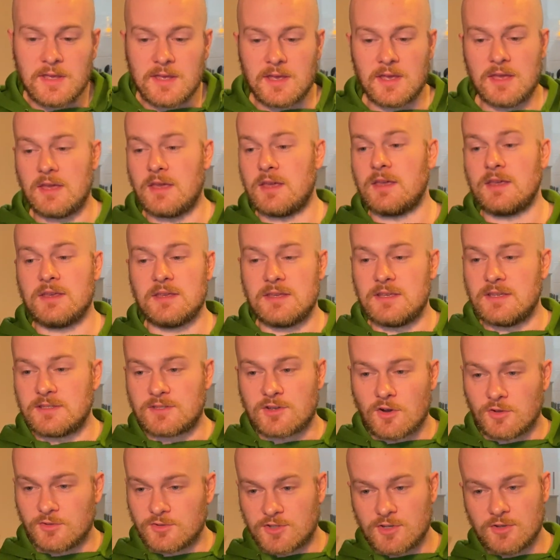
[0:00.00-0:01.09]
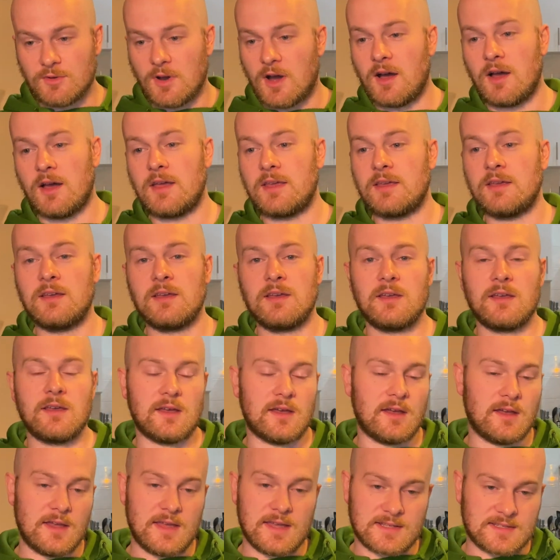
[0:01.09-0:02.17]
He's gone too high,
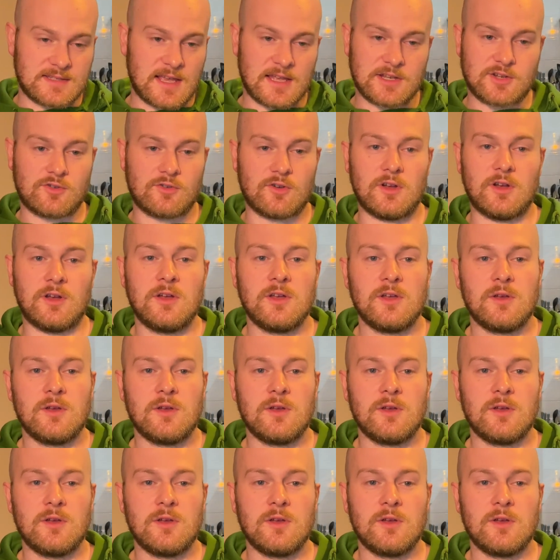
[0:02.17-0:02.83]
etc.